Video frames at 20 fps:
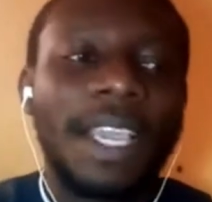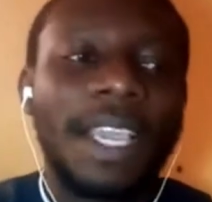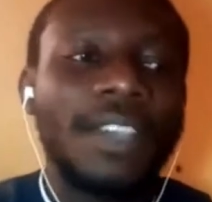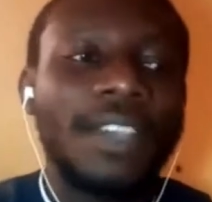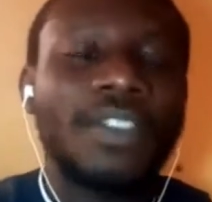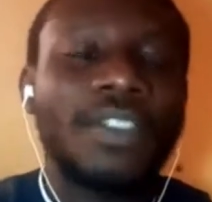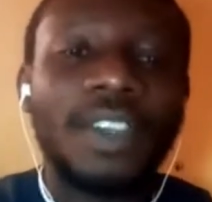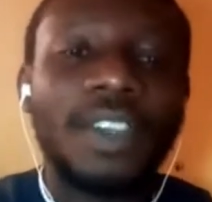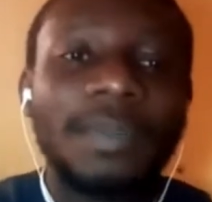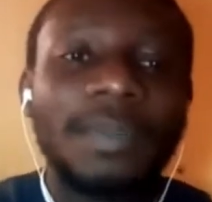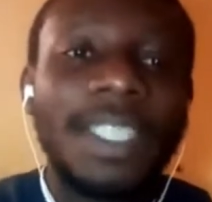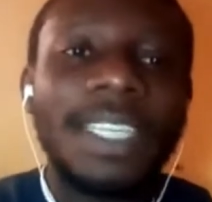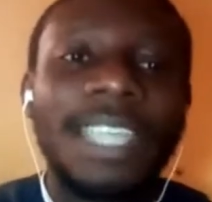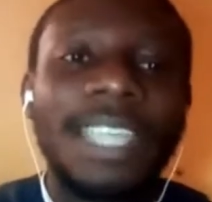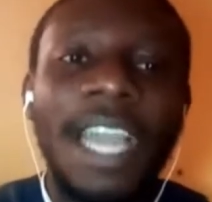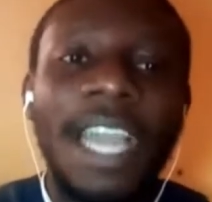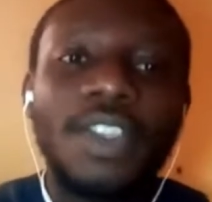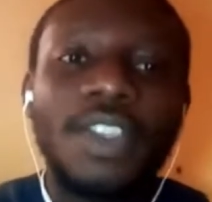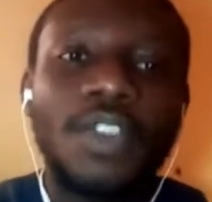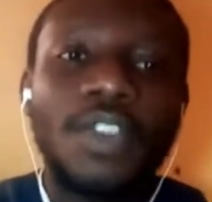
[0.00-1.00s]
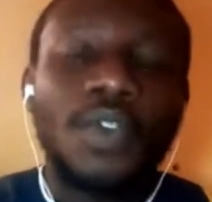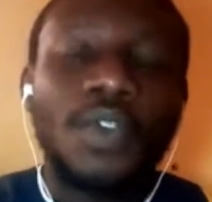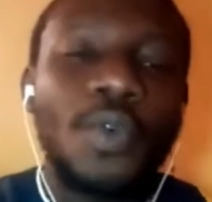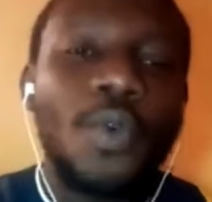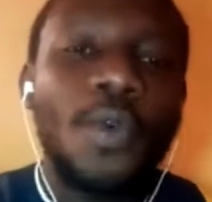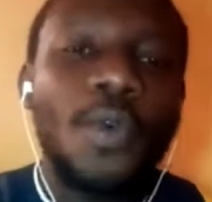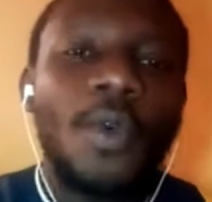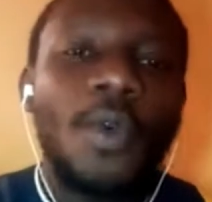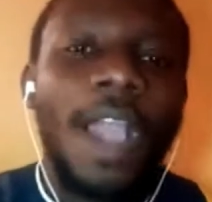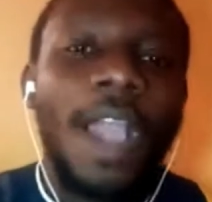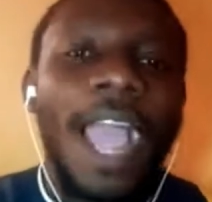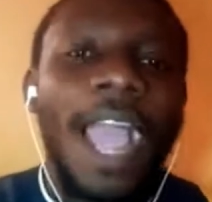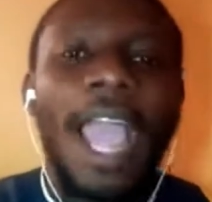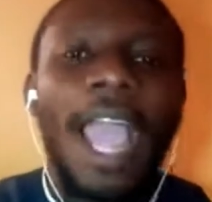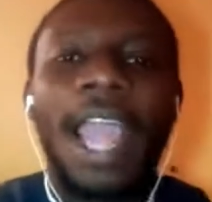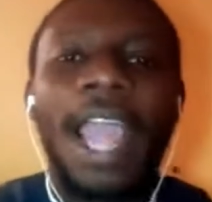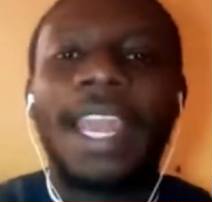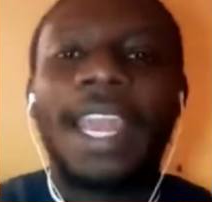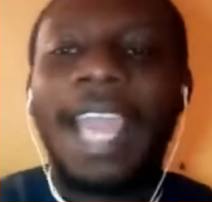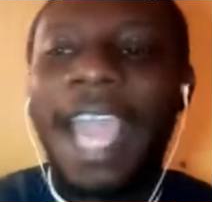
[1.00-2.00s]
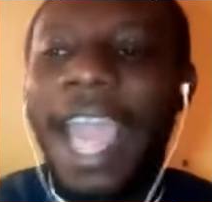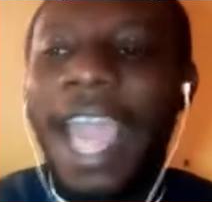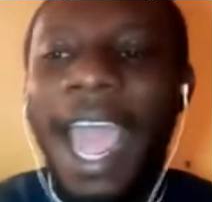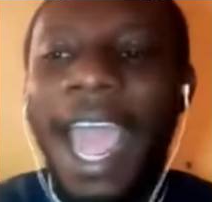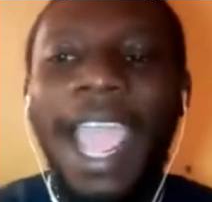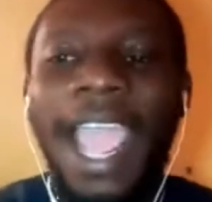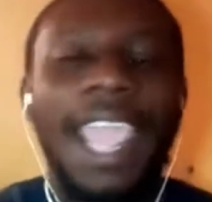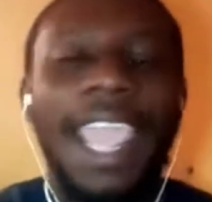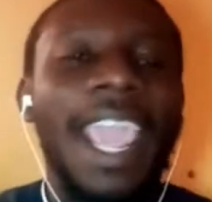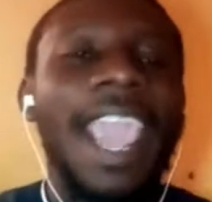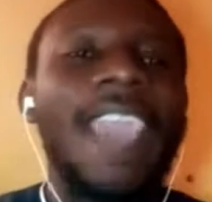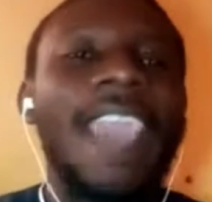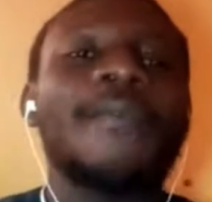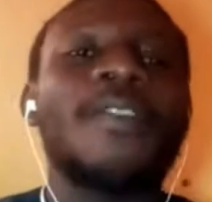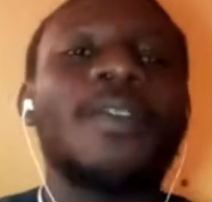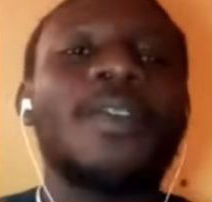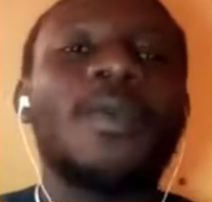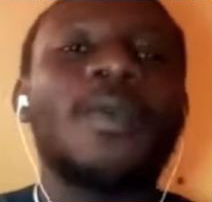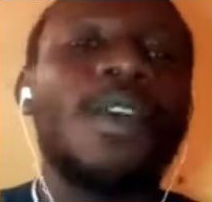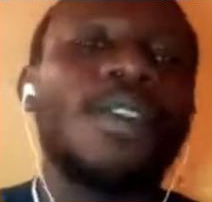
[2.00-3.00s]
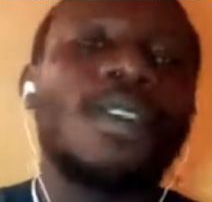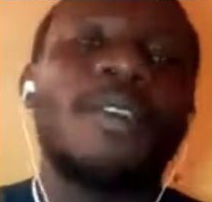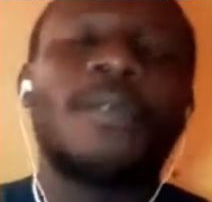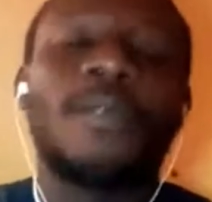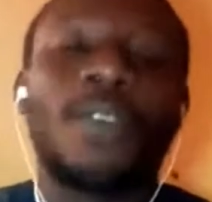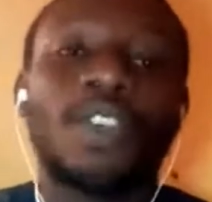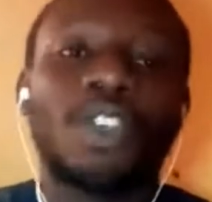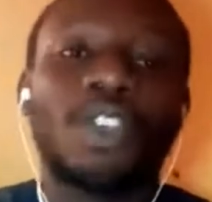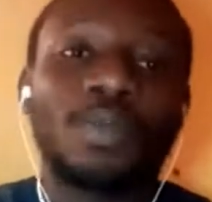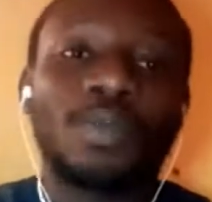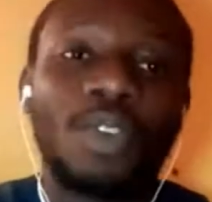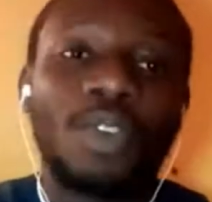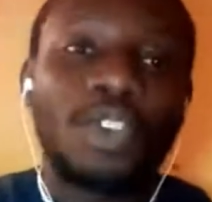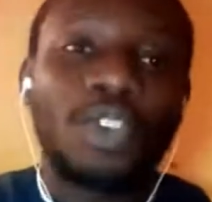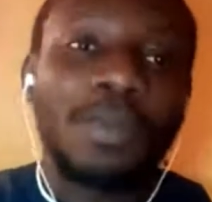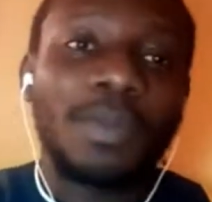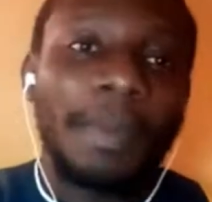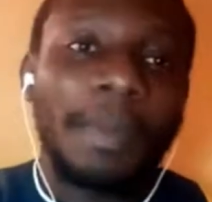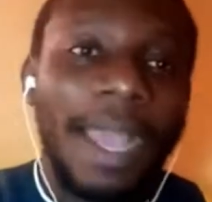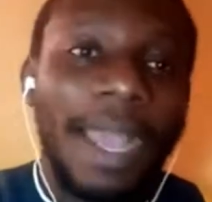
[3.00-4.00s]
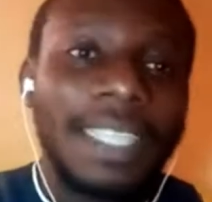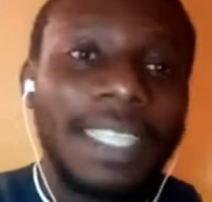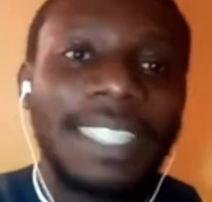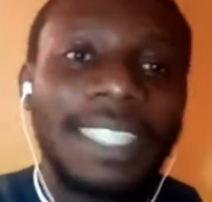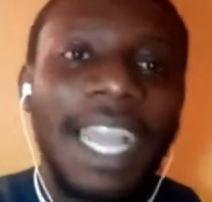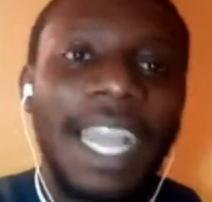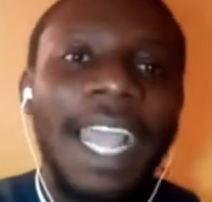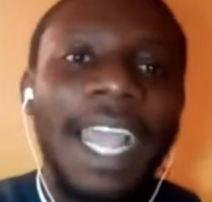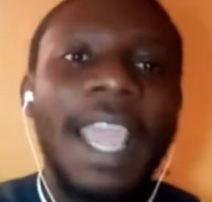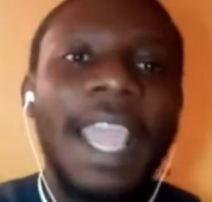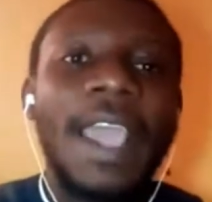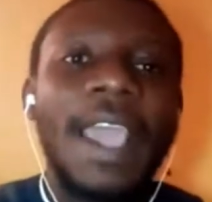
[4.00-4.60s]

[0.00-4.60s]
It's something that you and I, every one of us, must master